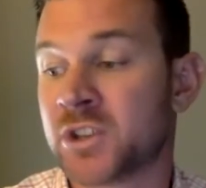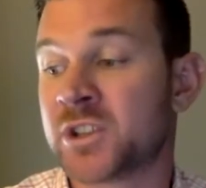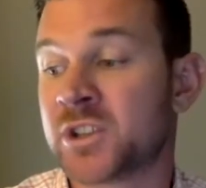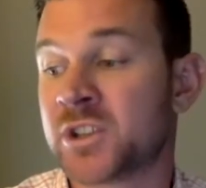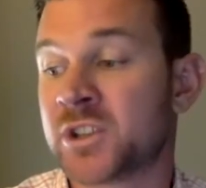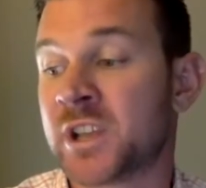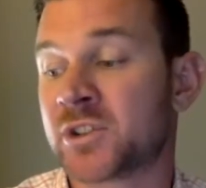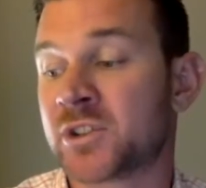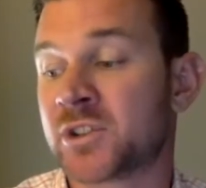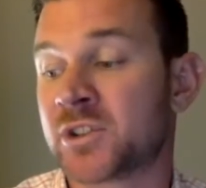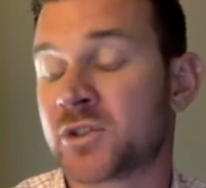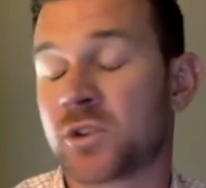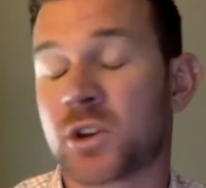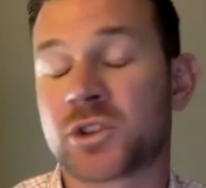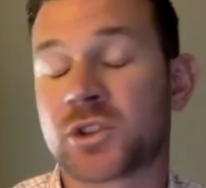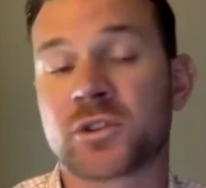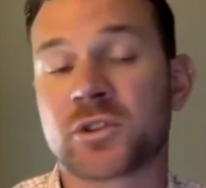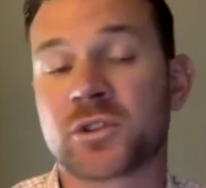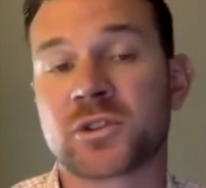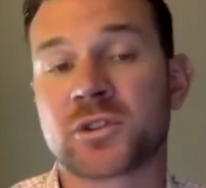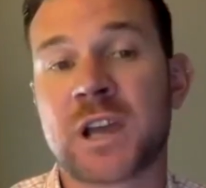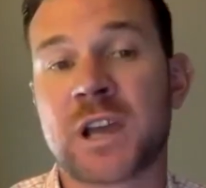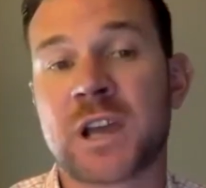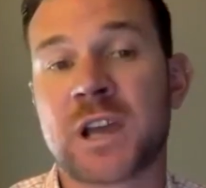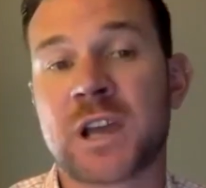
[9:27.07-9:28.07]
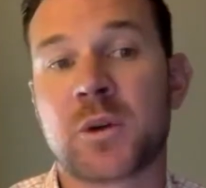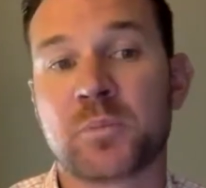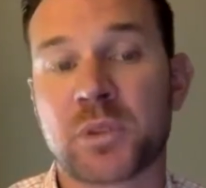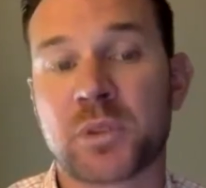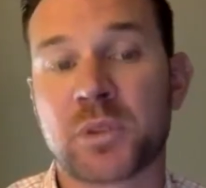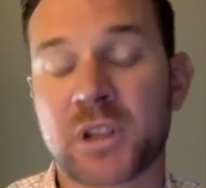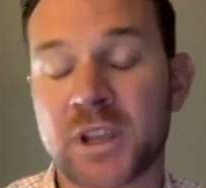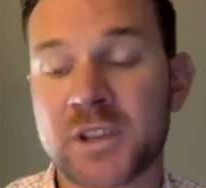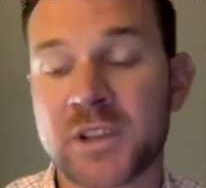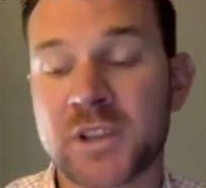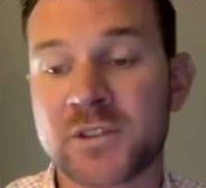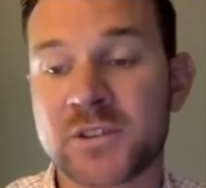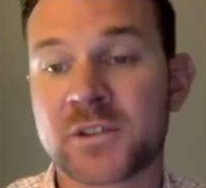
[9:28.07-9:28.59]
That structure is now in
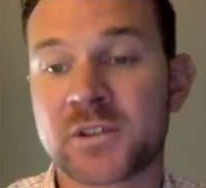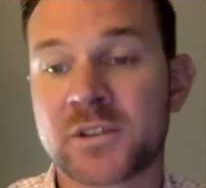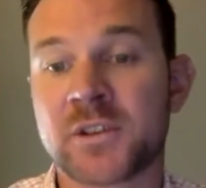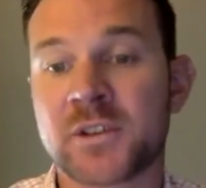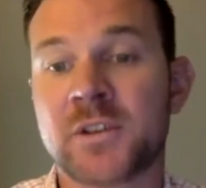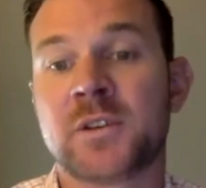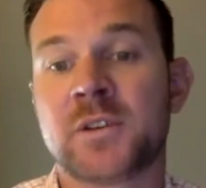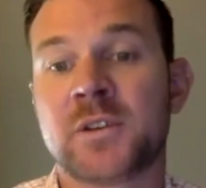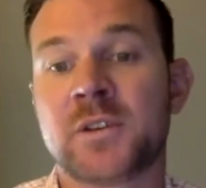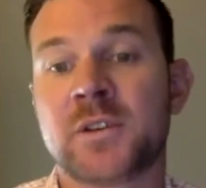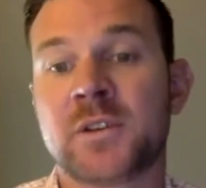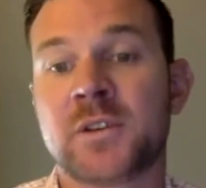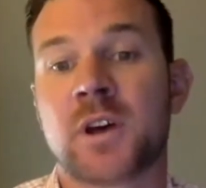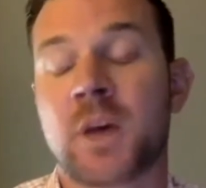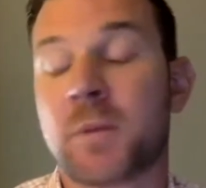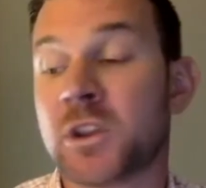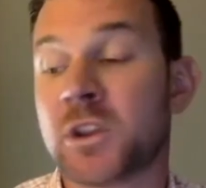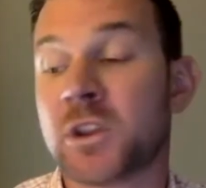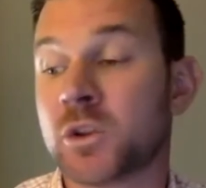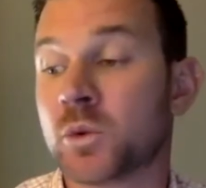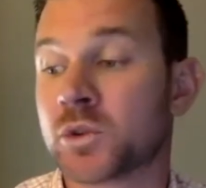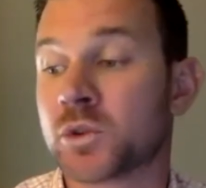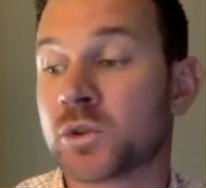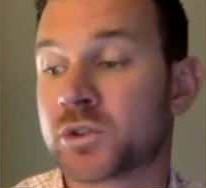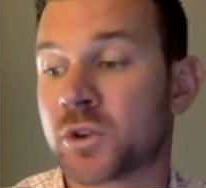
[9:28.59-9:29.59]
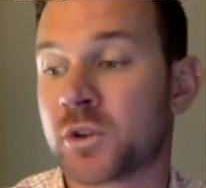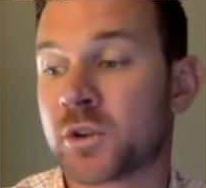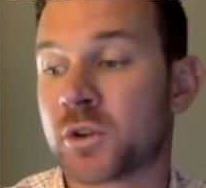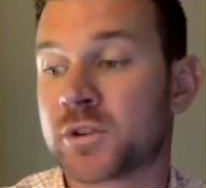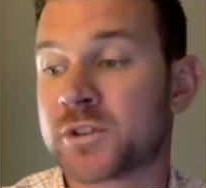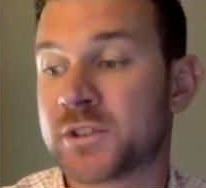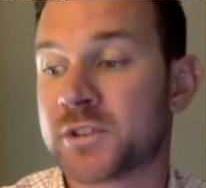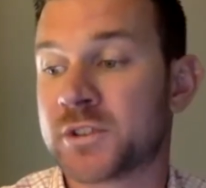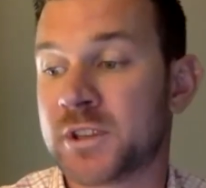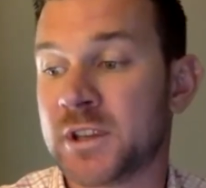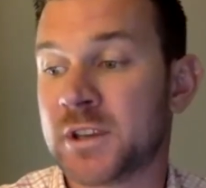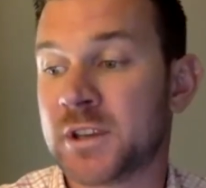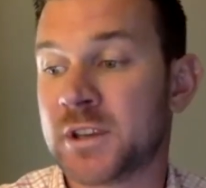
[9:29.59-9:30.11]
place, and you will start to
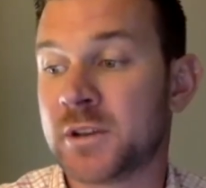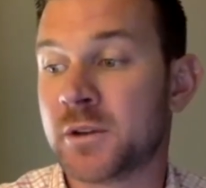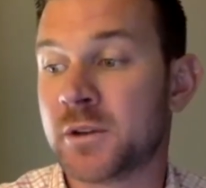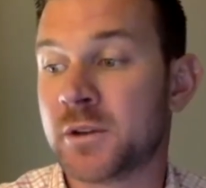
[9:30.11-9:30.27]
see